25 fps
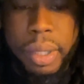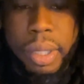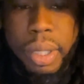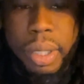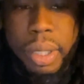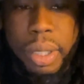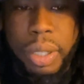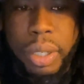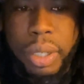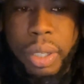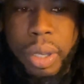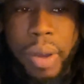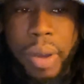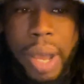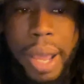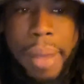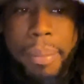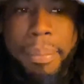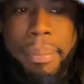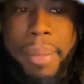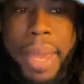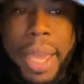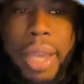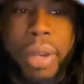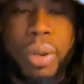you know, I
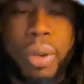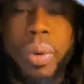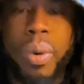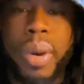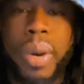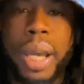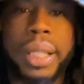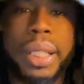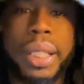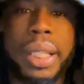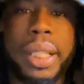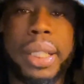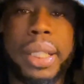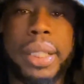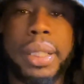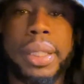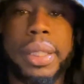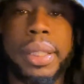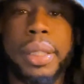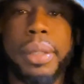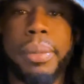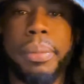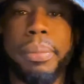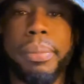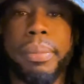met who I needed
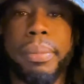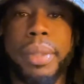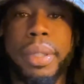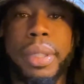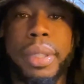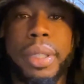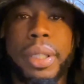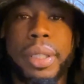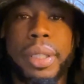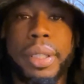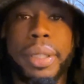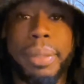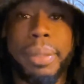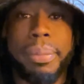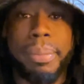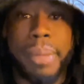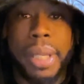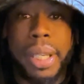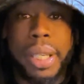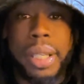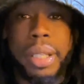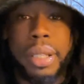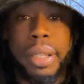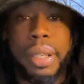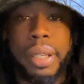to
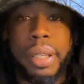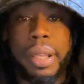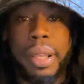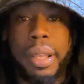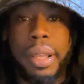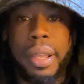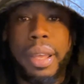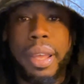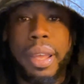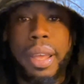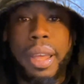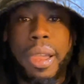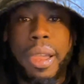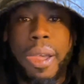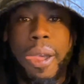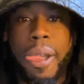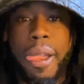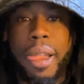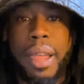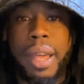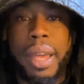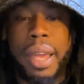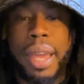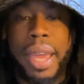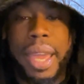meet.
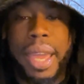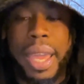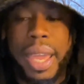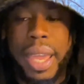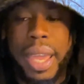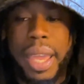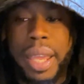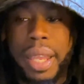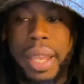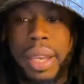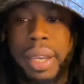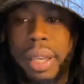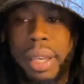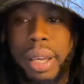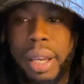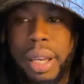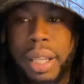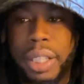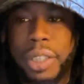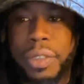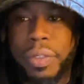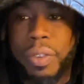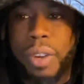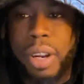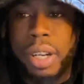And
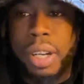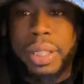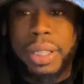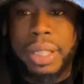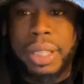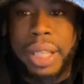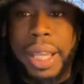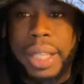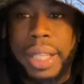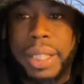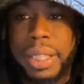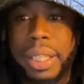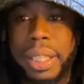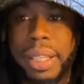as far as like